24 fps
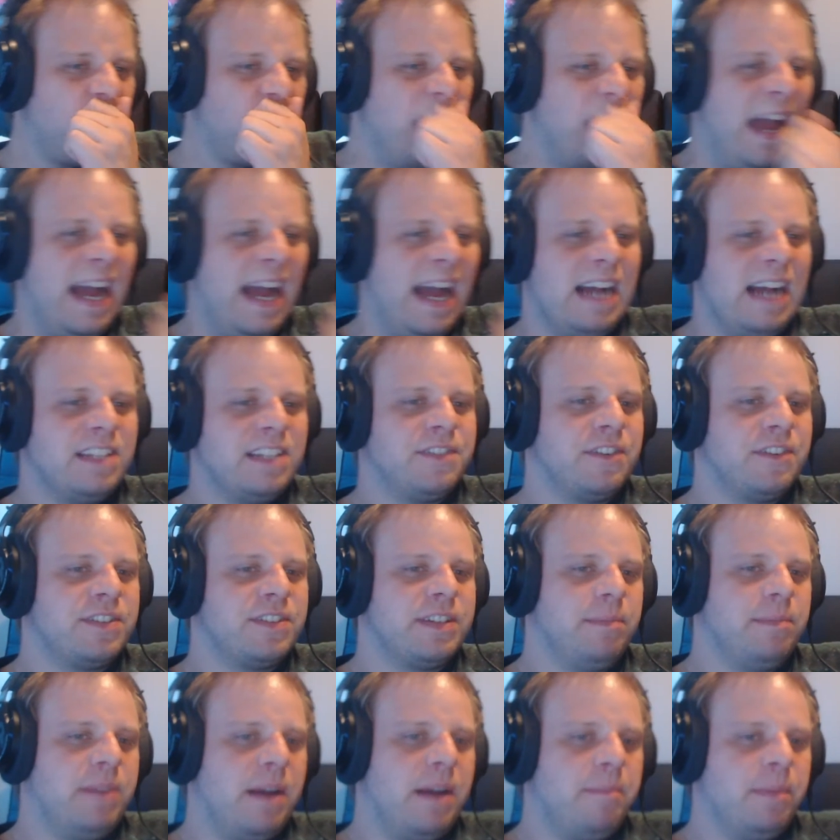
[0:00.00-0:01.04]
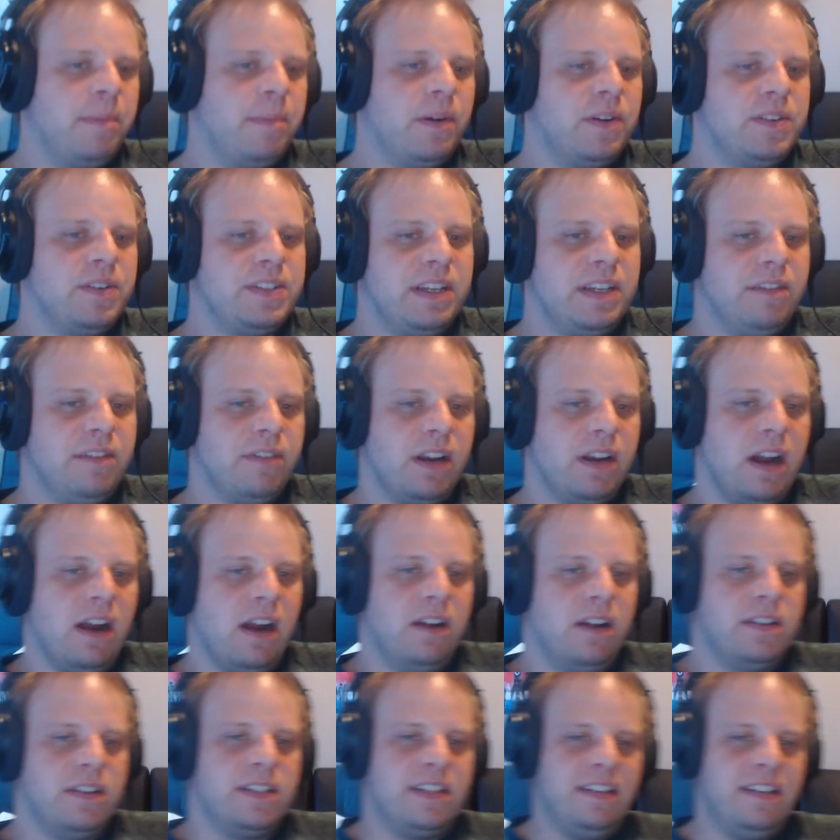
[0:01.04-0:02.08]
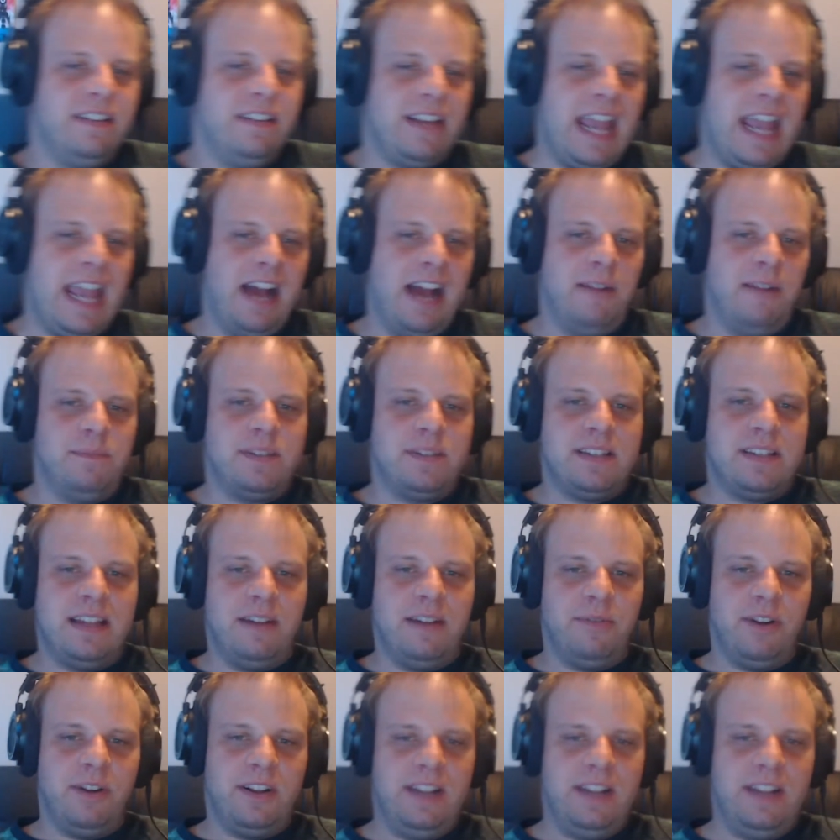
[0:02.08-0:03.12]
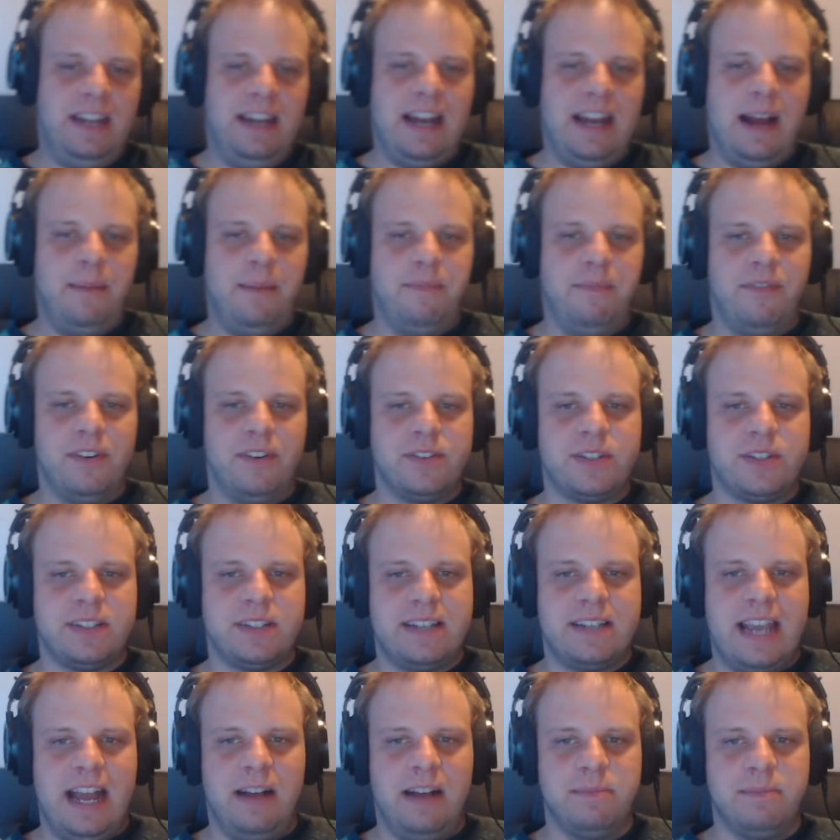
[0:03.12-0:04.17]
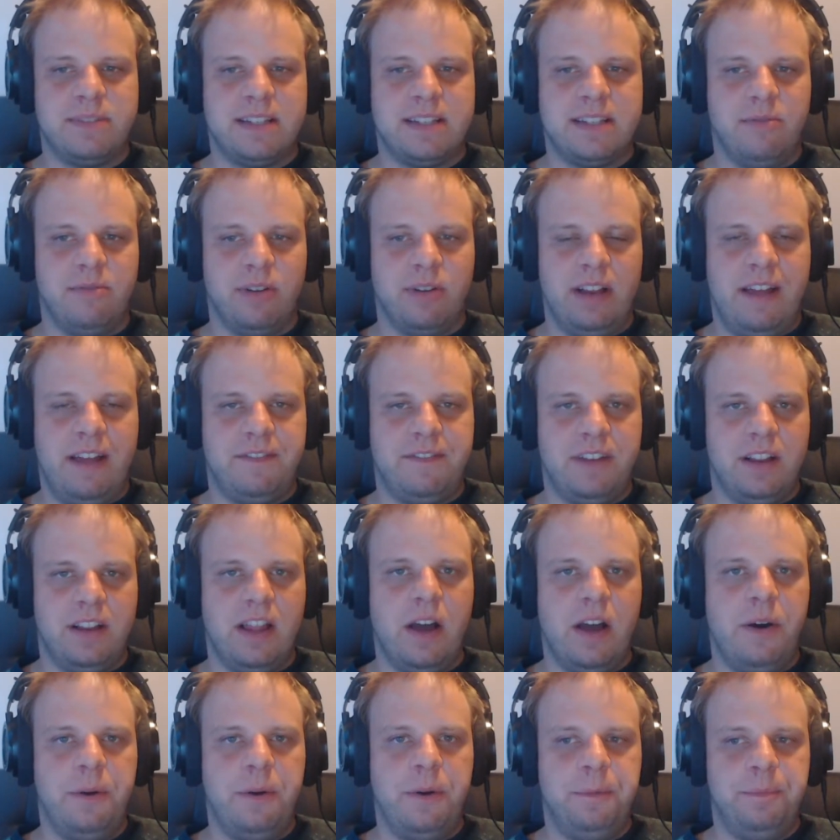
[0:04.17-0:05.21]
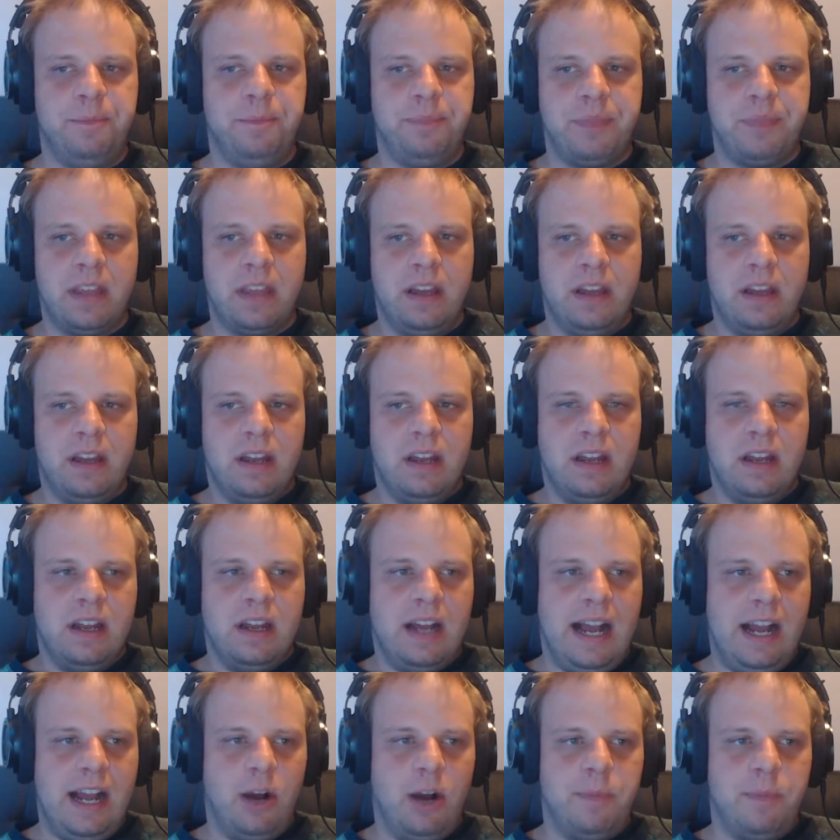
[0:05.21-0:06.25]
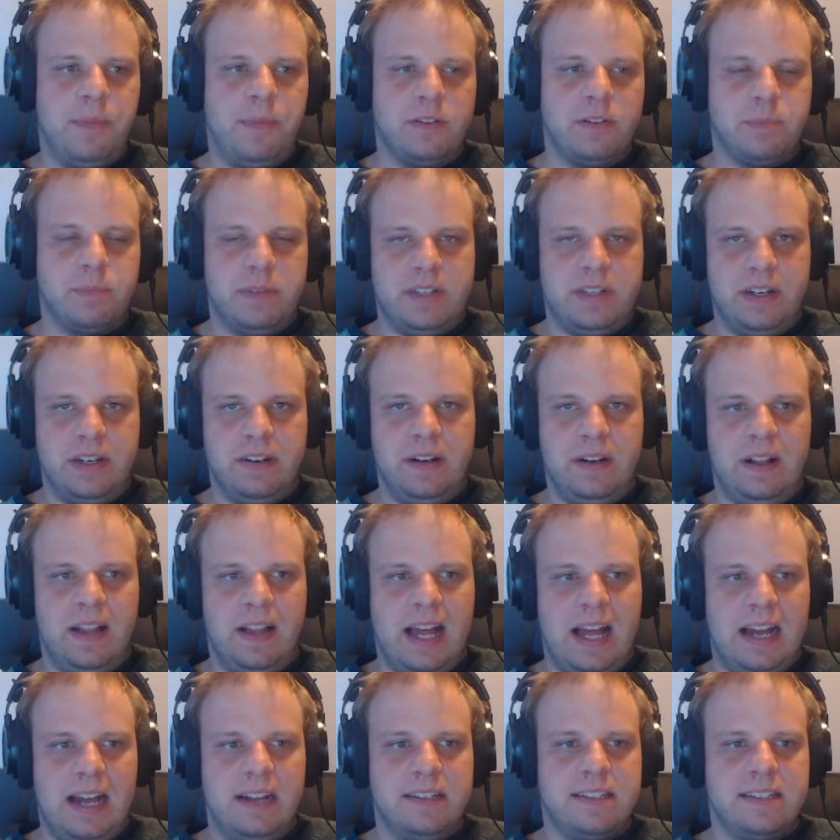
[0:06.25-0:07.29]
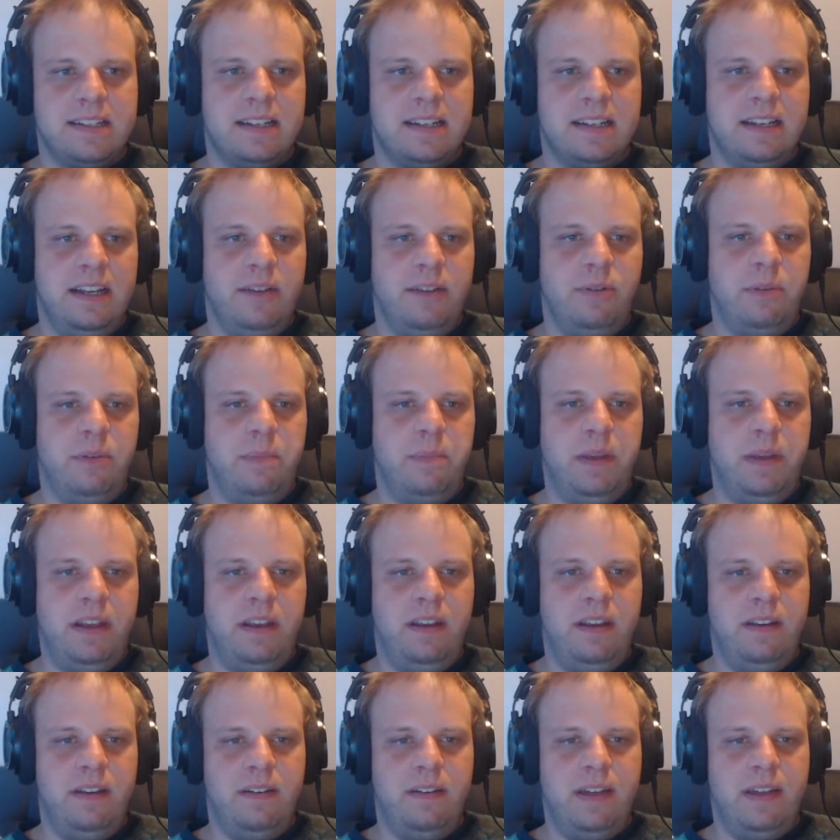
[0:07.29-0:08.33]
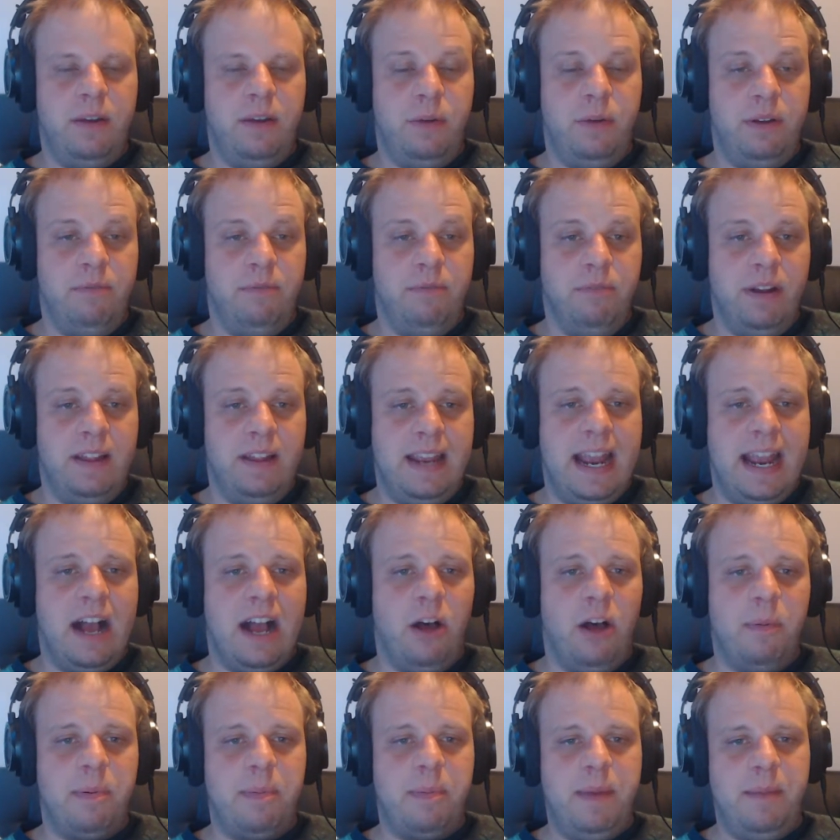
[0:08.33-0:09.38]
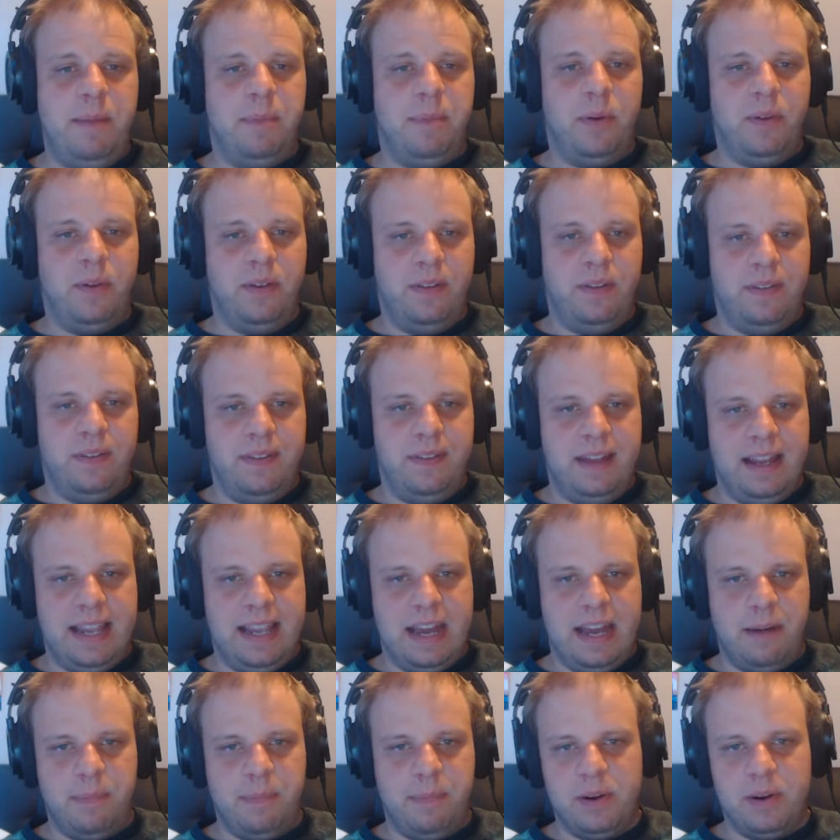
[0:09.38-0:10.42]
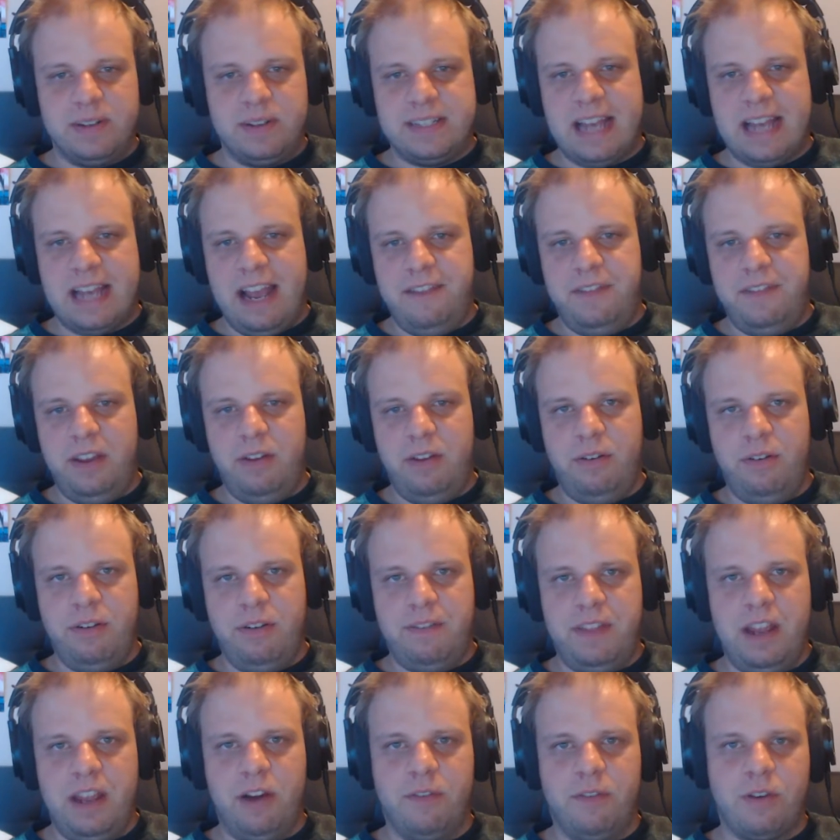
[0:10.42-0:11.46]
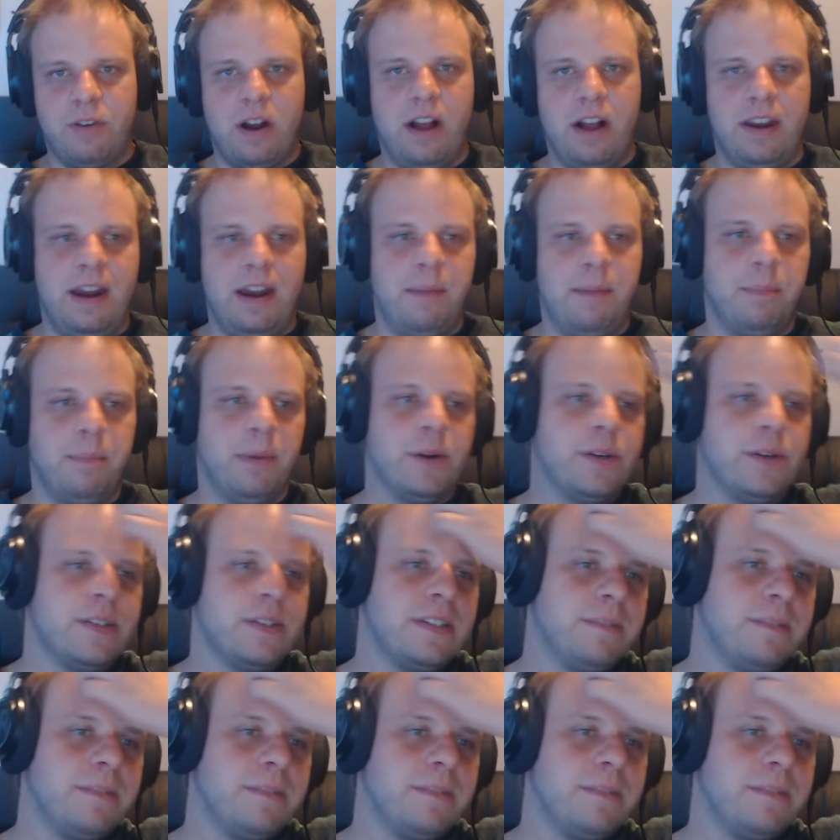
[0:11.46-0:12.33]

I asked for some numbers in regards to camps that were cleaned up versus camps that were left alone. I hope those materialize. It would really help people get a bird's eye view of the overall numbers.